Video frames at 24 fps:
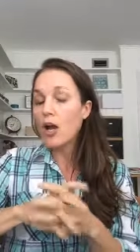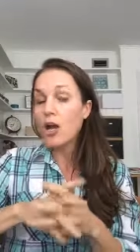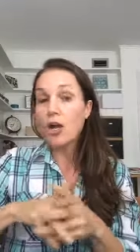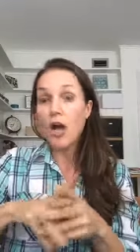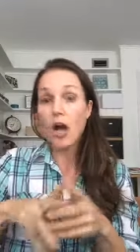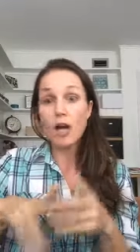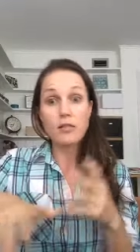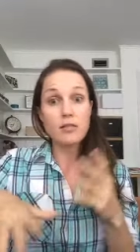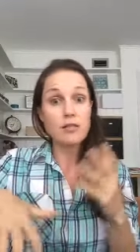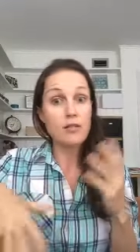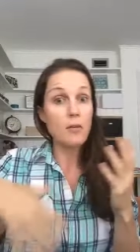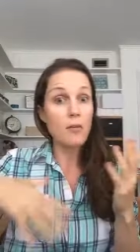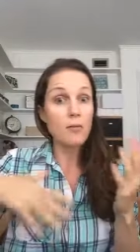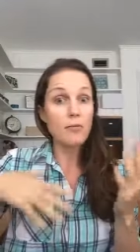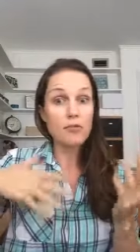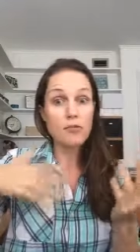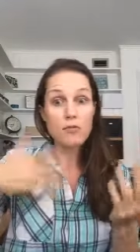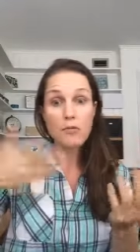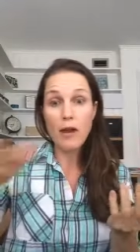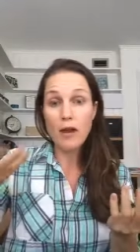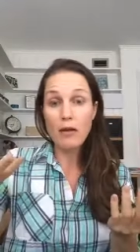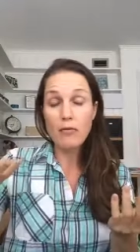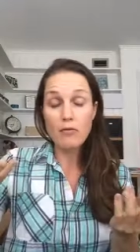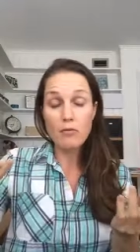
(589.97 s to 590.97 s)
Some of you
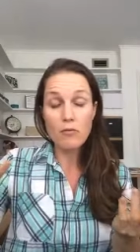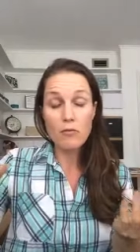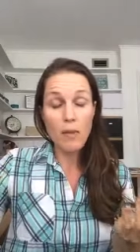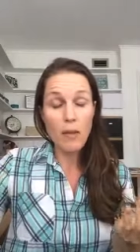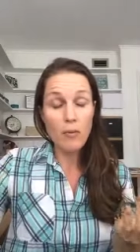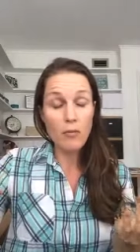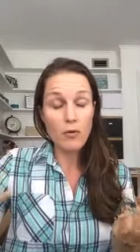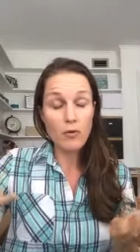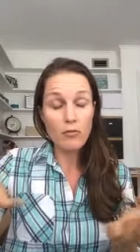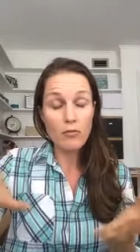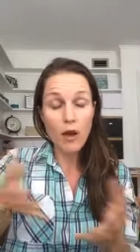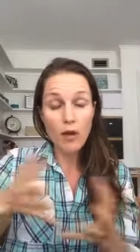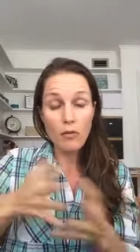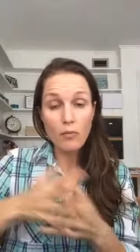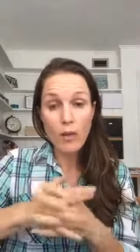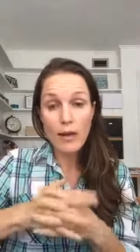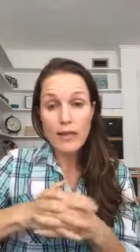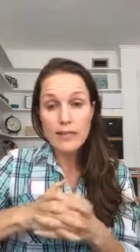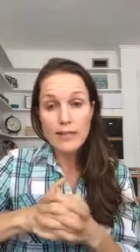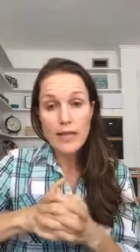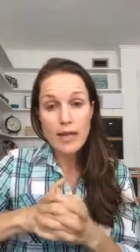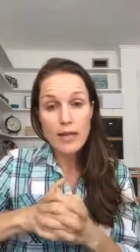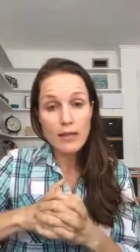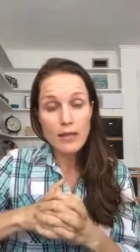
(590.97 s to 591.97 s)
might remember Runway
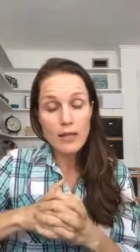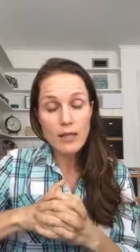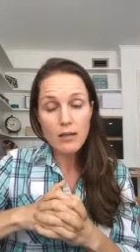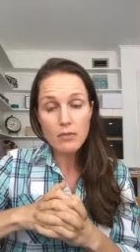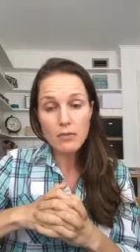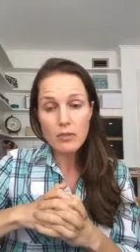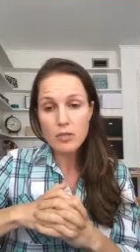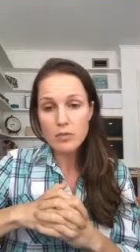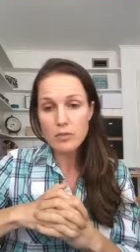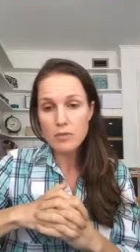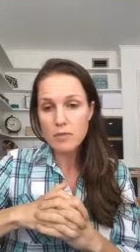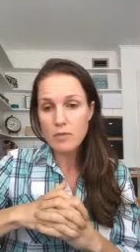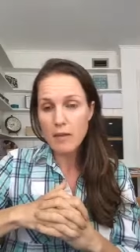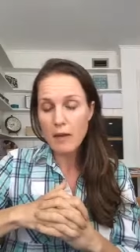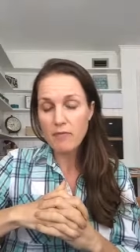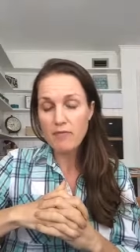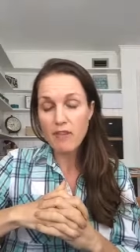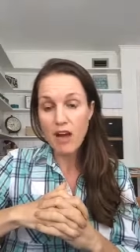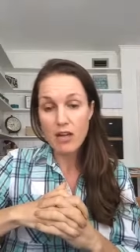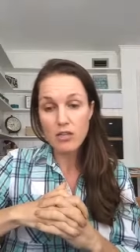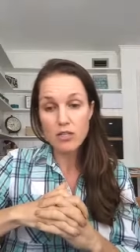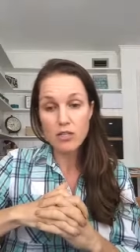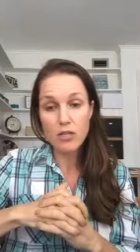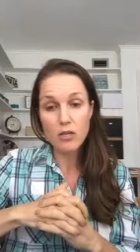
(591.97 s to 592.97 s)
Daily, which was my
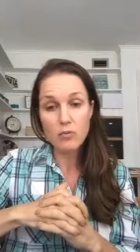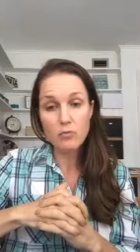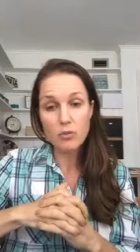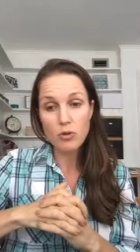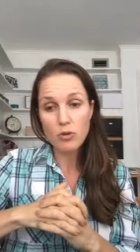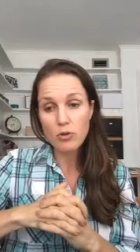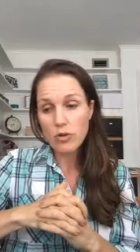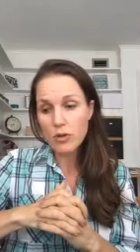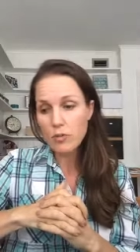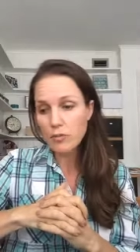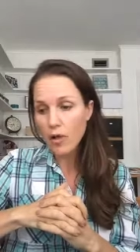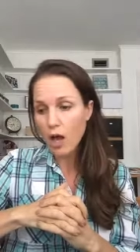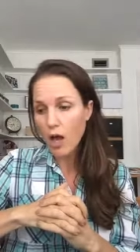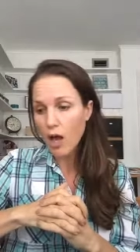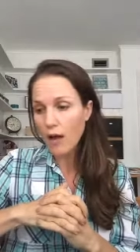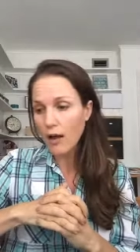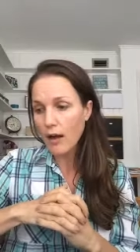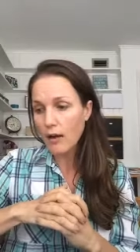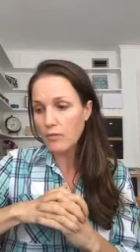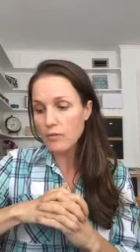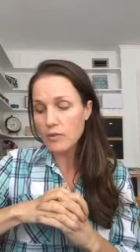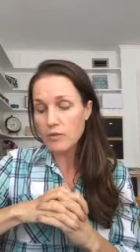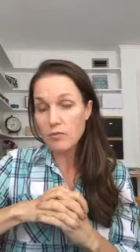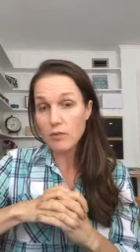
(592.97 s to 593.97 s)
fashion and beauty blog. I
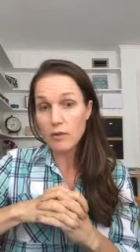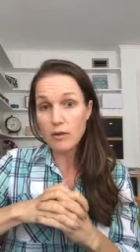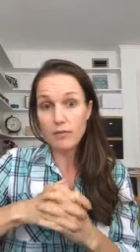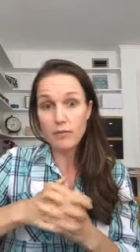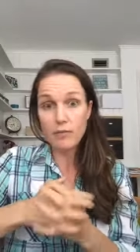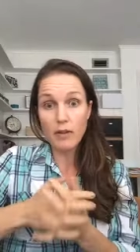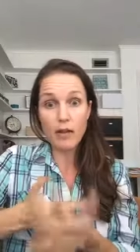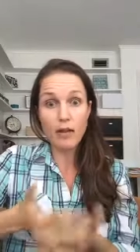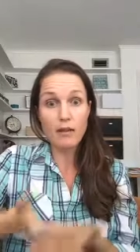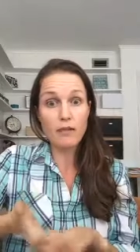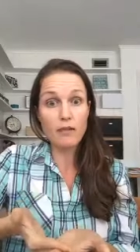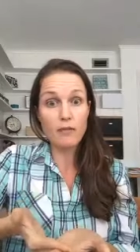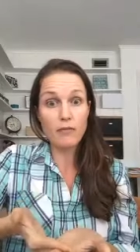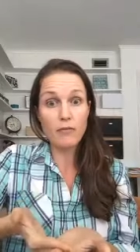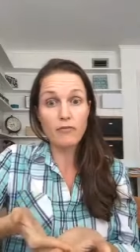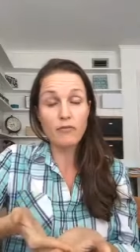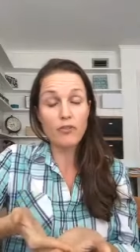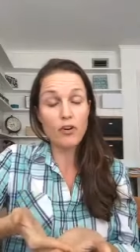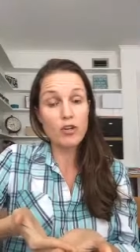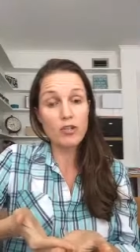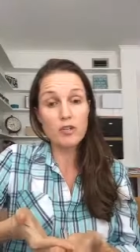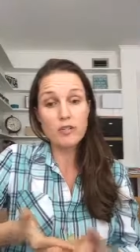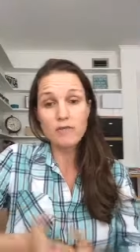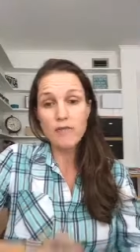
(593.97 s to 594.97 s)
was one of, like, the
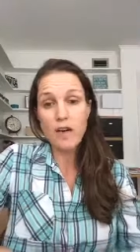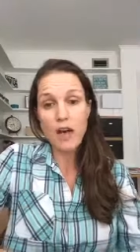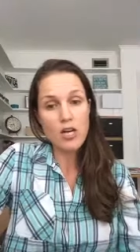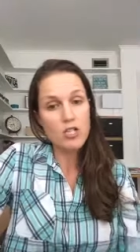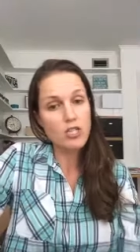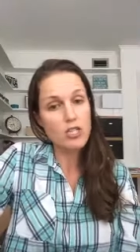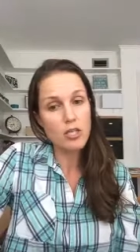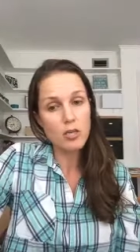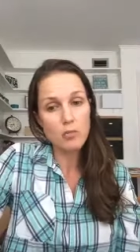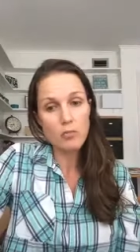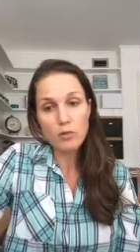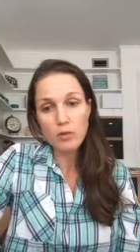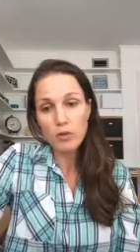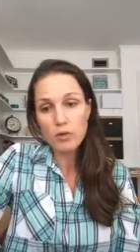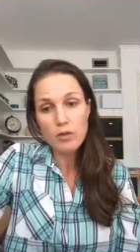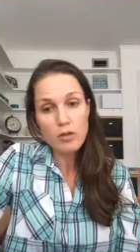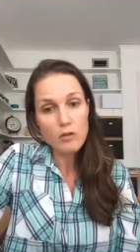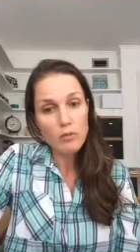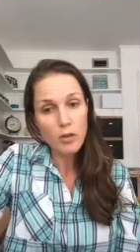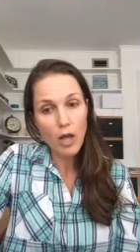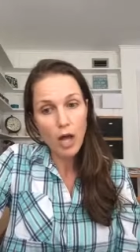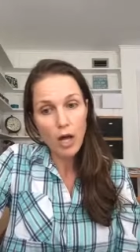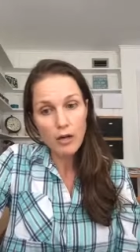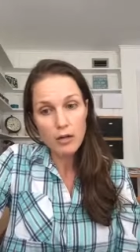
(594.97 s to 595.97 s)
first fashion and beauty
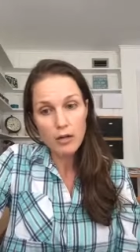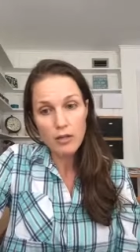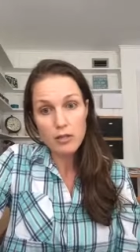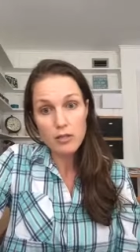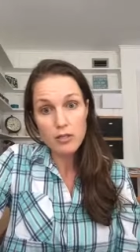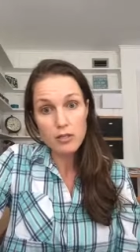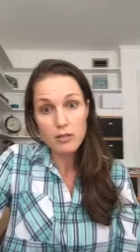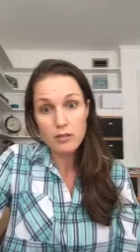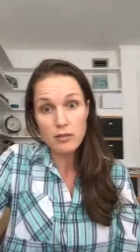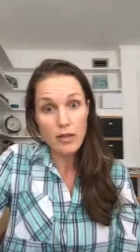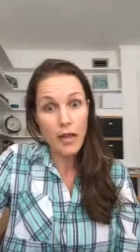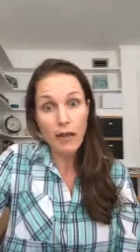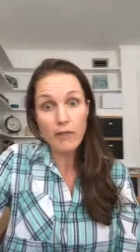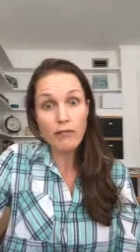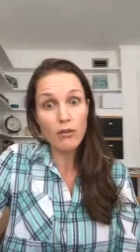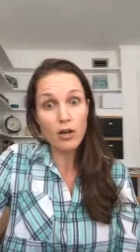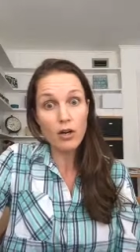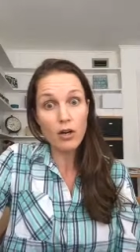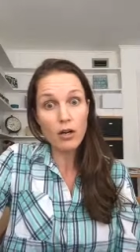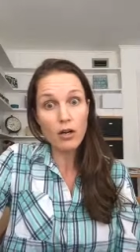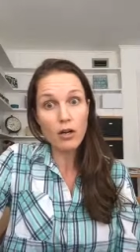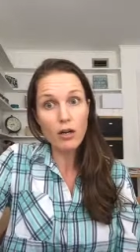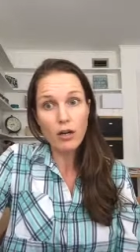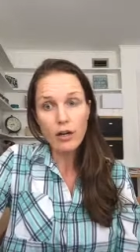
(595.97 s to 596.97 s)
bloggers
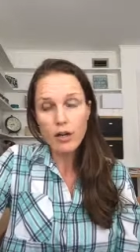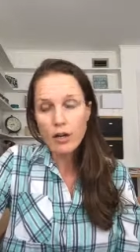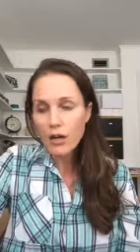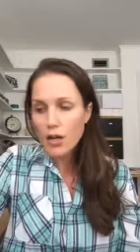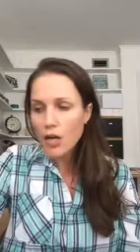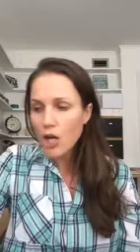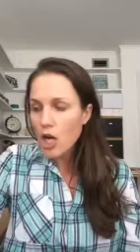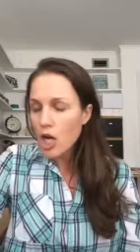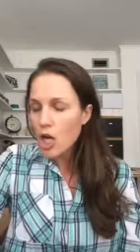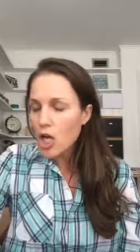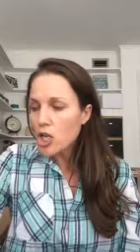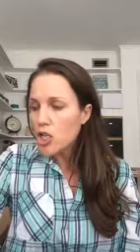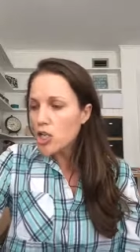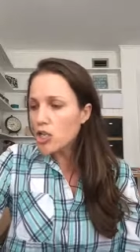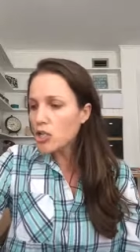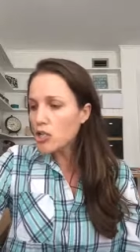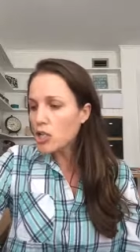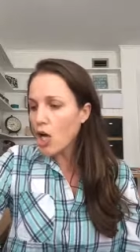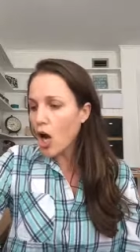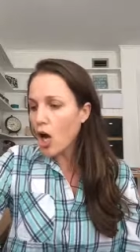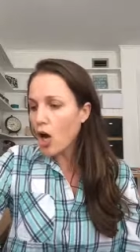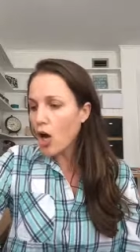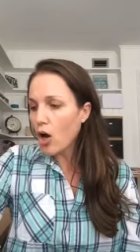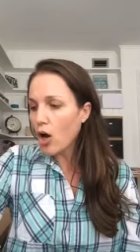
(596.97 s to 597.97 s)
ever.
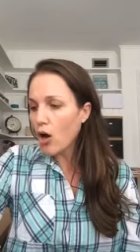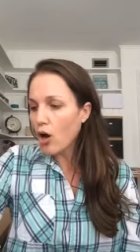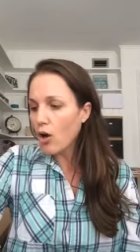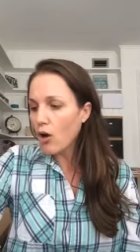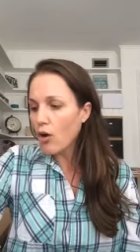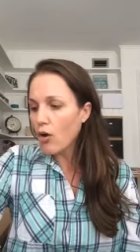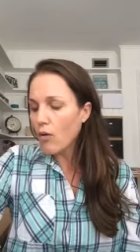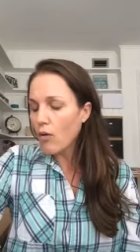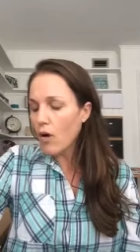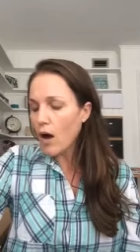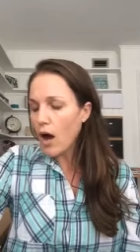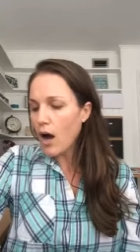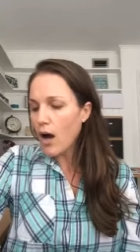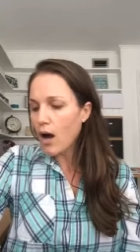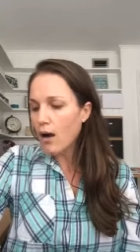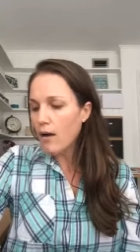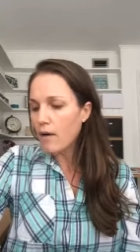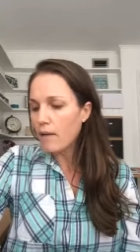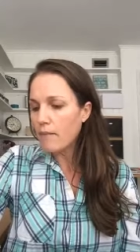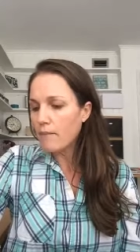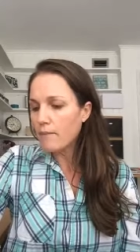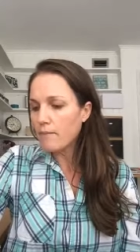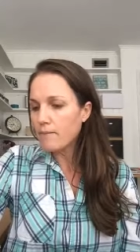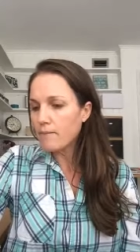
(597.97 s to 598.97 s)
So,
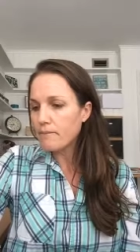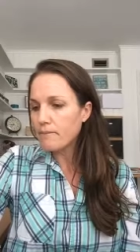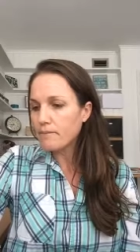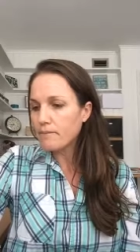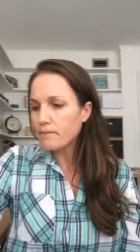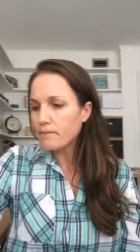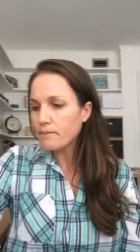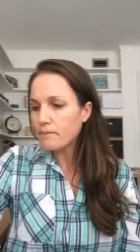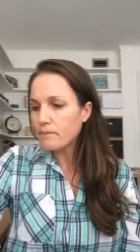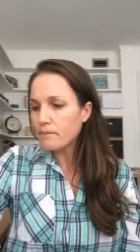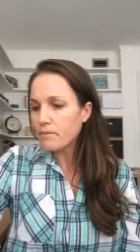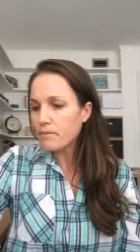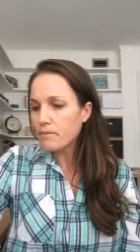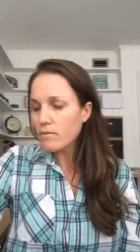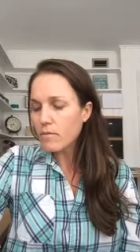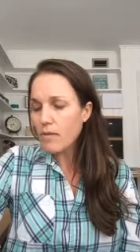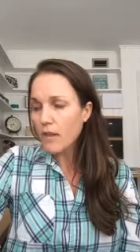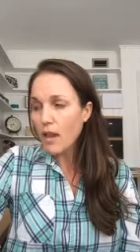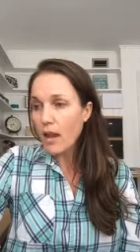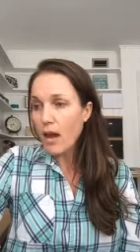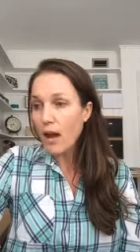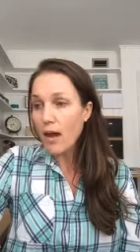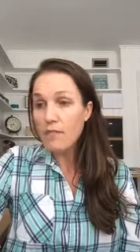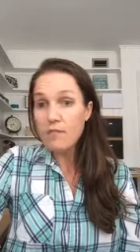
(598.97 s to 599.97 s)

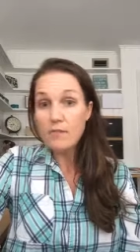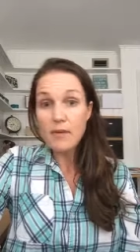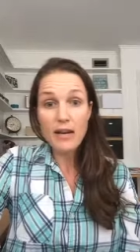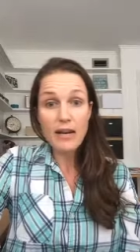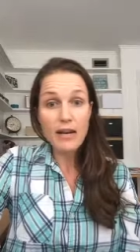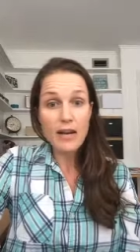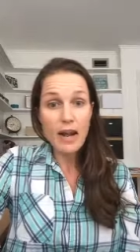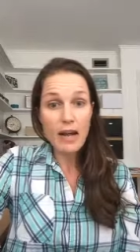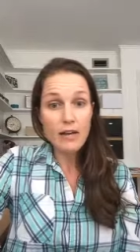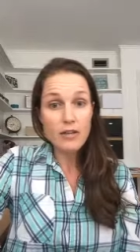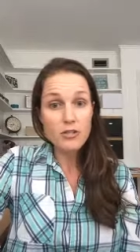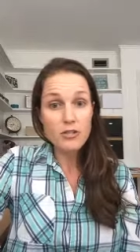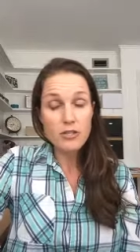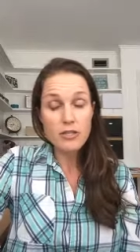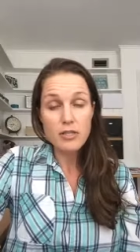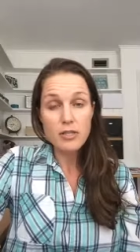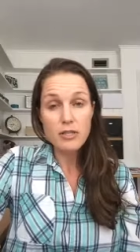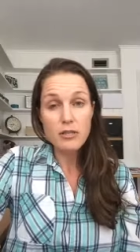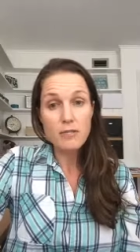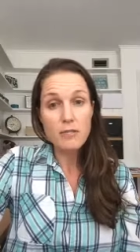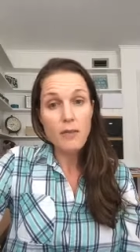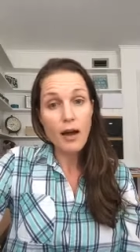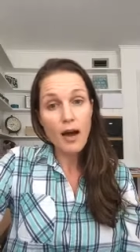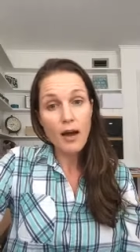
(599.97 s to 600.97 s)
I've been an actress and
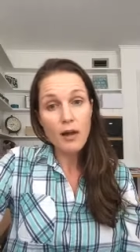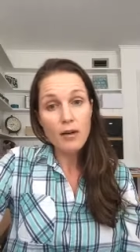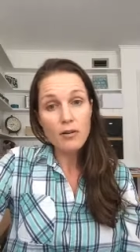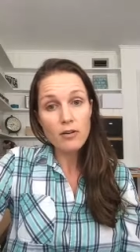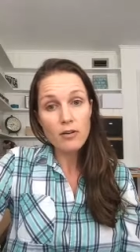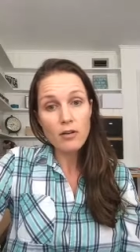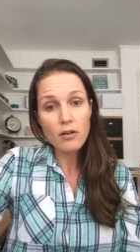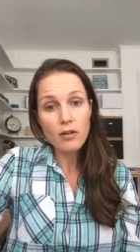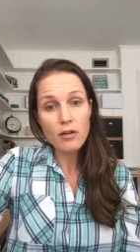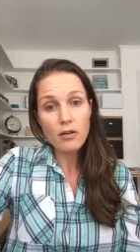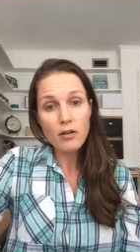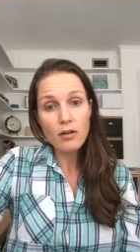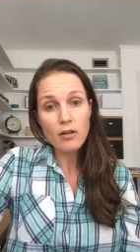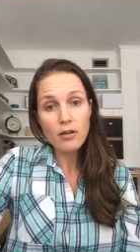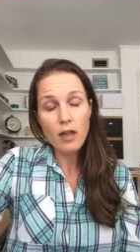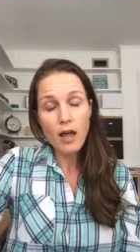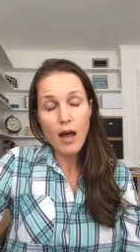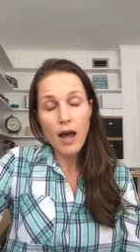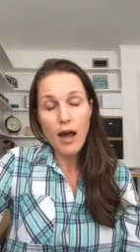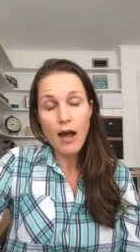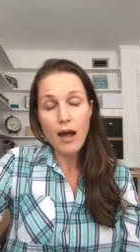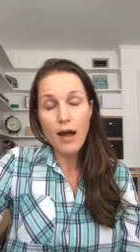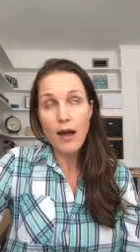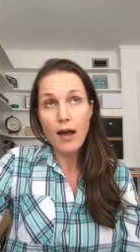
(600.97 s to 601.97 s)
a model.
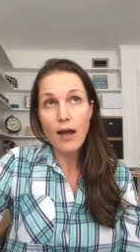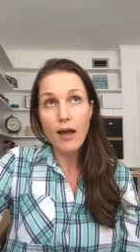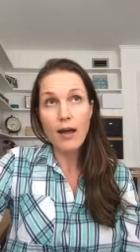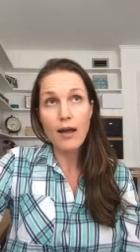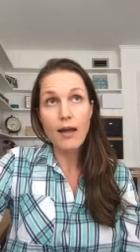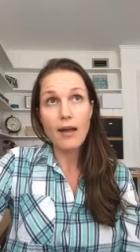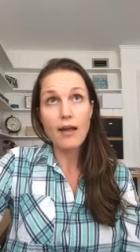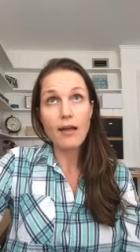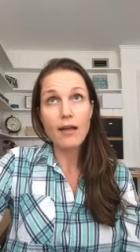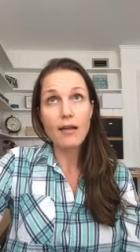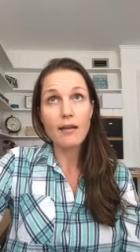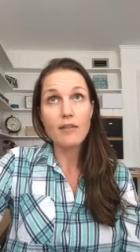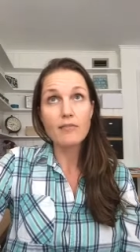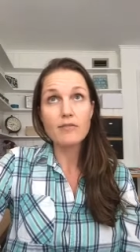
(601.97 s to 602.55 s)
I've